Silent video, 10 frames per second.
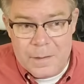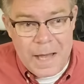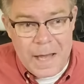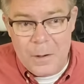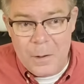
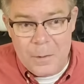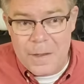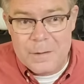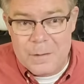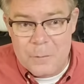not all
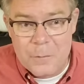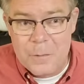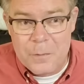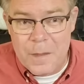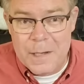that
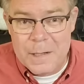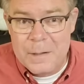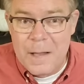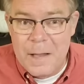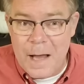different than
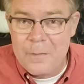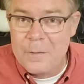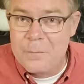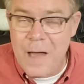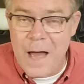how
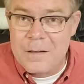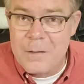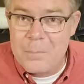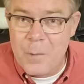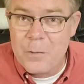they've locked
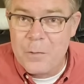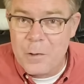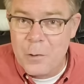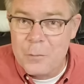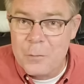up all the
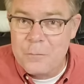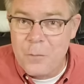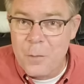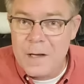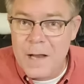gold at
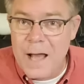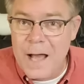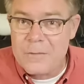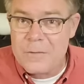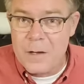Fort
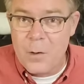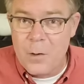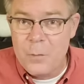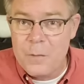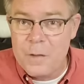Knox that
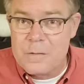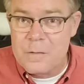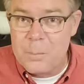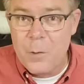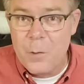gold that
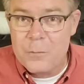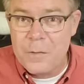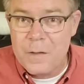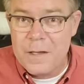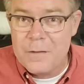
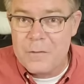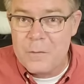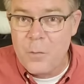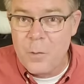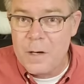supposedly is
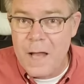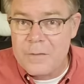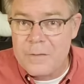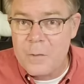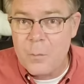in Fort
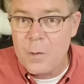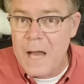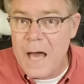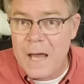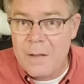Knox that we're
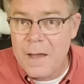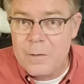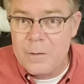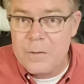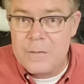not
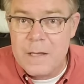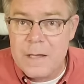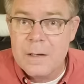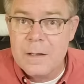allowed to see